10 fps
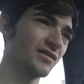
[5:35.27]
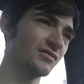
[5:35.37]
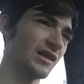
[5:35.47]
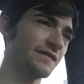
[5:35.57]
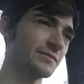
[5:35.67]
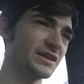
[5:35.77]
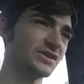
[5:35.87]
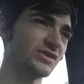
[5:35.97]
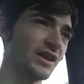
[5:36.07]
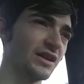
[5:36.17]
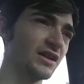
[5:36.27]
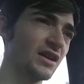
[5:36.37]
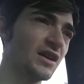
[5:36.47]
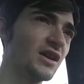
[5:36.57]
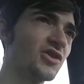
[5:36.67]
left me stranded.
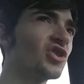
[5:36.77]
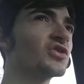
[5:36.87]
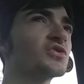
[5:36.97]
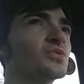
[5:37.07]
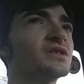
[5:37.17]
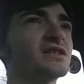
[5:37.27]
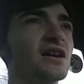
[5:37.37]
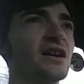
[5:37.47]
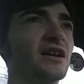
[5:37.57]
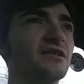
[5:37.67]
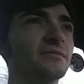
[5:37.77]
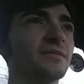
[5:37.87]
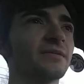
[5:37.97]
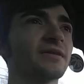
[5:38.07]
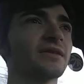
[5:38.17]
There was one time
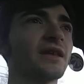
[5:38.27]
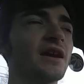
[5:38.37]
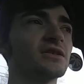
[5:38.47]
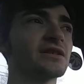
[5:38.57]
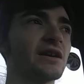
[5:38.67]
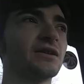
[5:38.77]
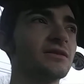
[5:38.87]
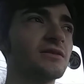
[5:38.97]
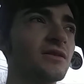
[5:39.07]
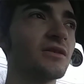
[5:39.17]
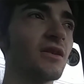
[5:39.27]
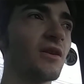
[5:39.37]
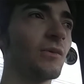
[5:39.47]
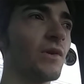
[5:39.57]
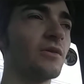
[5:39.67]
that I was at
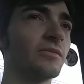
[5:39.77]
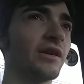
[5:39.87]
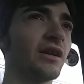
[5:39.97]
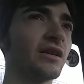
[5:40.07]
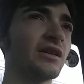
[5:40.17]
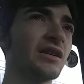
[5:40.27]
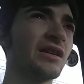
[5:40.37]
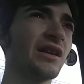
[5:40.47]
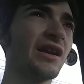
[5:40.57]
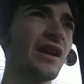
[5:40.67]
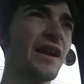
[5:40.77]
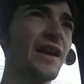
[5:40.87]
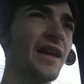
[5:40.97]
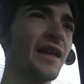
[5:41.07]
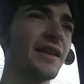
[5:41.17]
Walmart
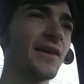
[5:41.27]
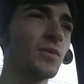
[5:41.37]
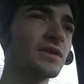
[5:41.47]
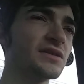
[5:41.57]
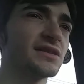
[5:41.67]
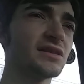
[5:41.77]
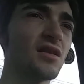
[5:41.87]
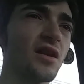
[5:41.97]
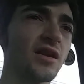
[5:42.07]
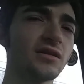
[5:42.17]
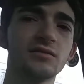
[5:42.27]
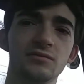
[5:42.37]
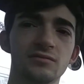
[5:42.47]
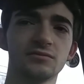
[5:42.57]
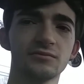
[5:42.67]
and it wouldn't start.
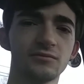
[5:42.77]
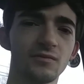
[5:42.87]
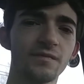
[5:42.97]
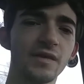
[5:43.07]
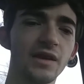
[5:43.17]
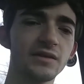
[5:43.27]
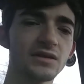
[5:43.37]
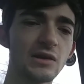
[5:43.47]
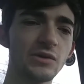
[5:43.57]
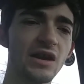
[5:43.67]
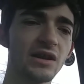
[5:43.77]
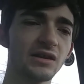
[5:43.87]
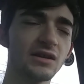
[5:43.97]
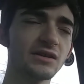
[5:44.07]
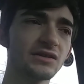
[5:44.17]
And so we had to
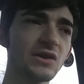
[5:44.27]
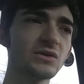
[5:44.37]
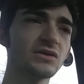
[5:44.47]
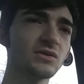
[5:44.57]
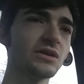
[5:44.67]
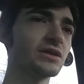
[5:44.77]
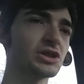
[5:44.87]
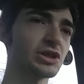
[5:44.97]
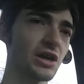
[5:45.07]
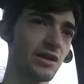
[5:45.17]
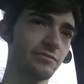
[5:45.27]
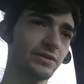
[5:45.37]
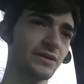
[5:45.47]
get it towed to a shop